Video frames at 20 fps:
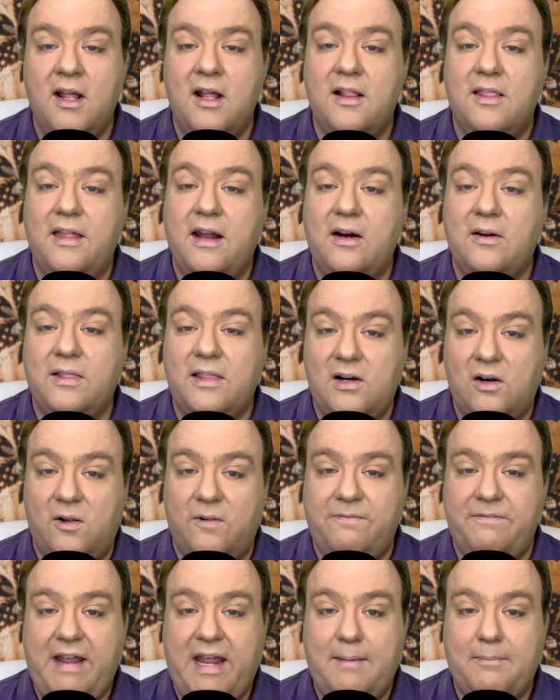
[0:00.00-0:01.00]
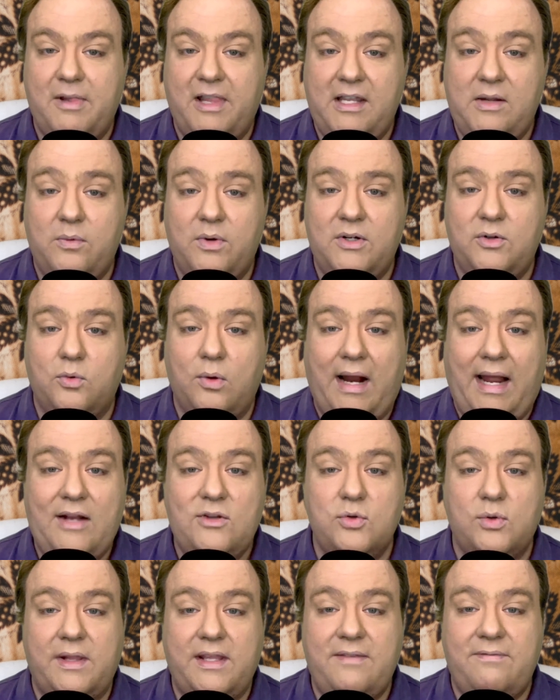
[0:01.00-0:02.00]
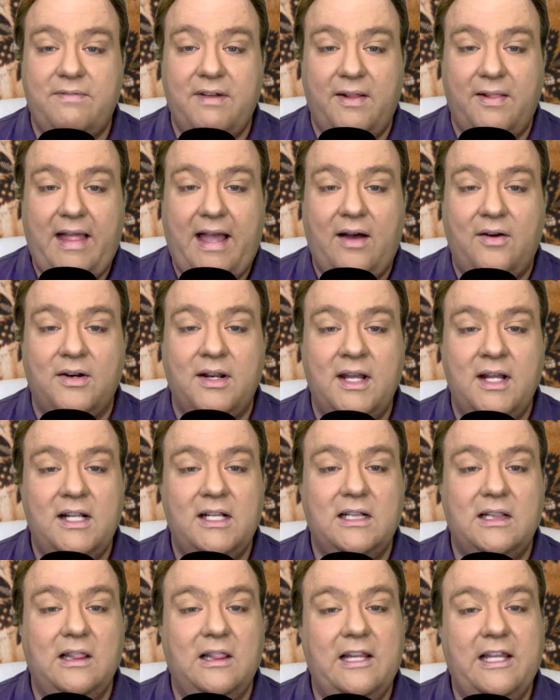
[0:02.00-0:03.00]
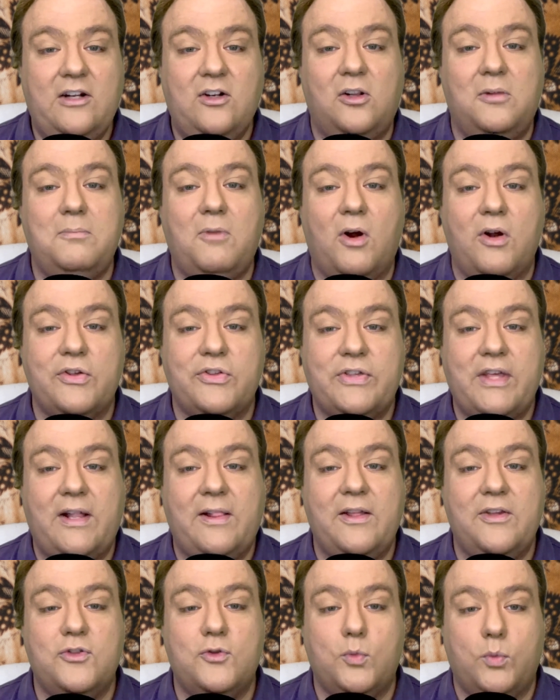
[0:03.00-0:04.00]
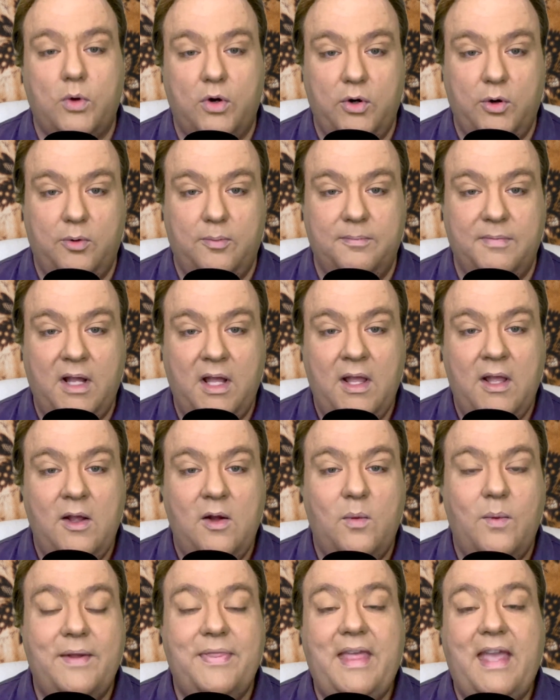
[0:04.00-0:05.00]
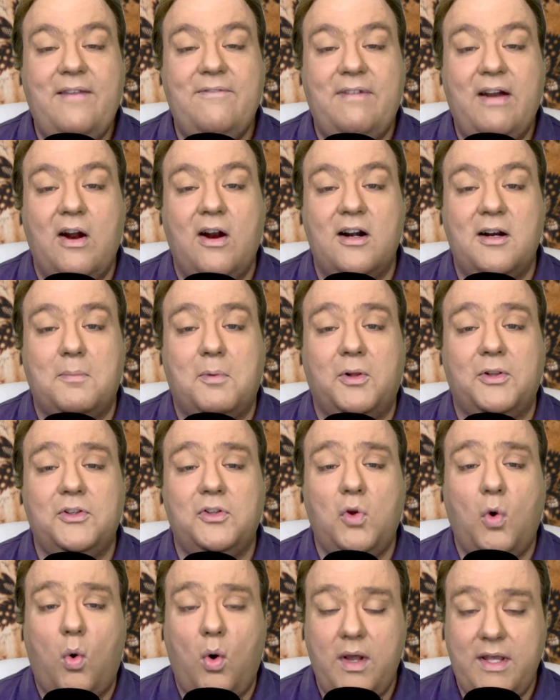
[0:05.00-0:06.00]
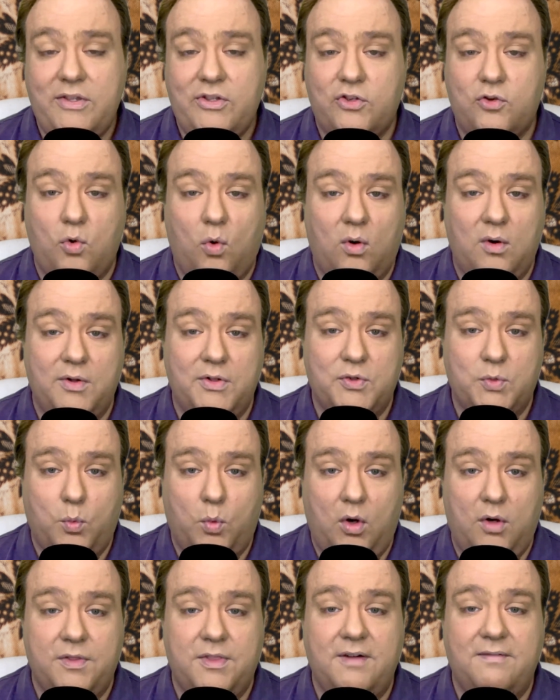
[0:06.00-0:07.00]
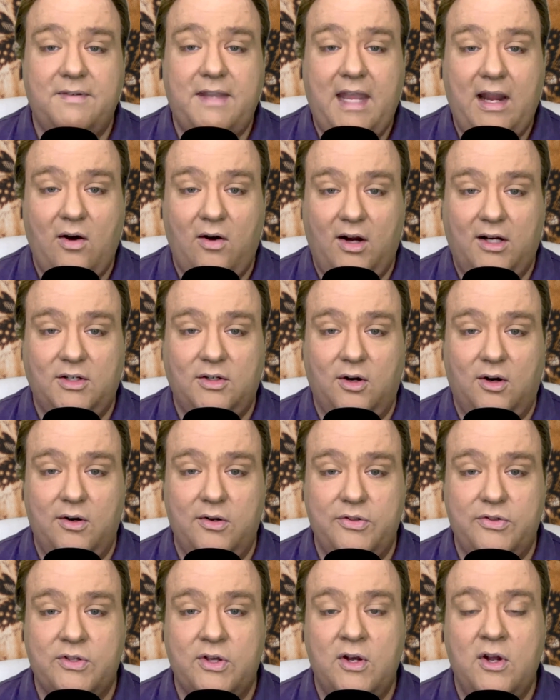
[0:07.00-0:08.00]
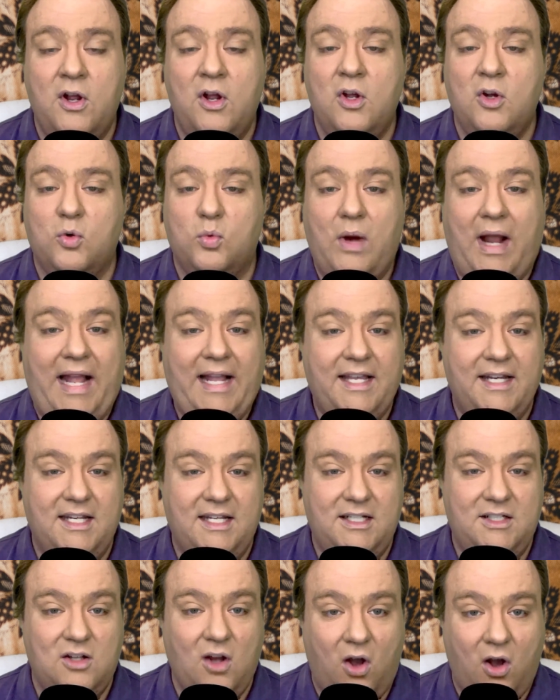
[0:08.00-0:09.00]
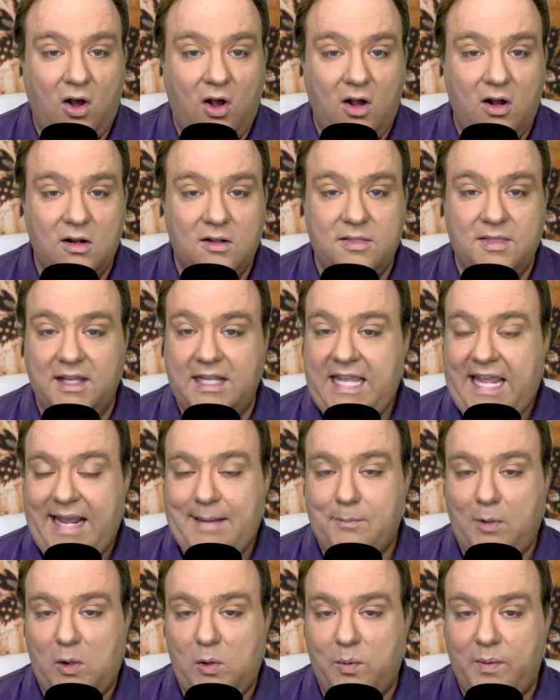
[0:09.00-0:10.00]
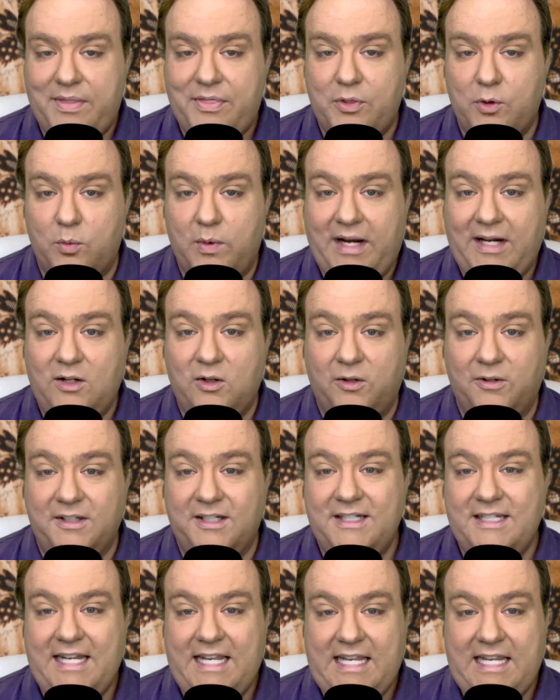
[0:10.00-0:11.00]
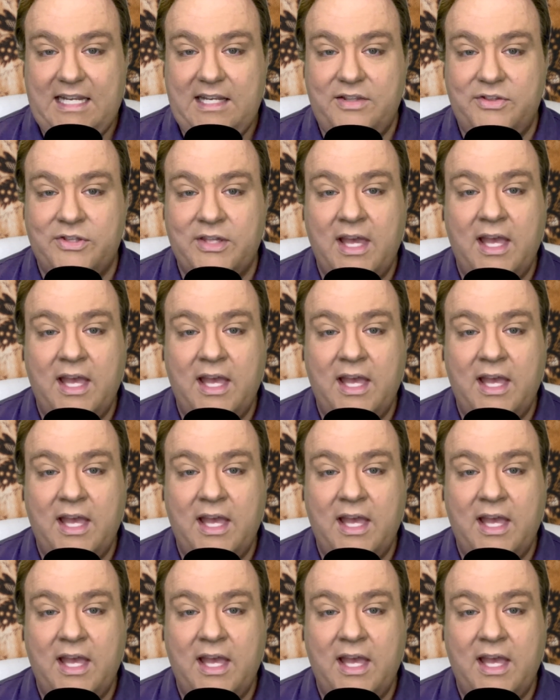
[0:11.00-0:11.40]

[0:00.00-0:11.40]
their little family would gradually fill out little Marcella's room with a veritable toy store's worth of characters. Raggedy Dog, the camel with the wrinkled knees,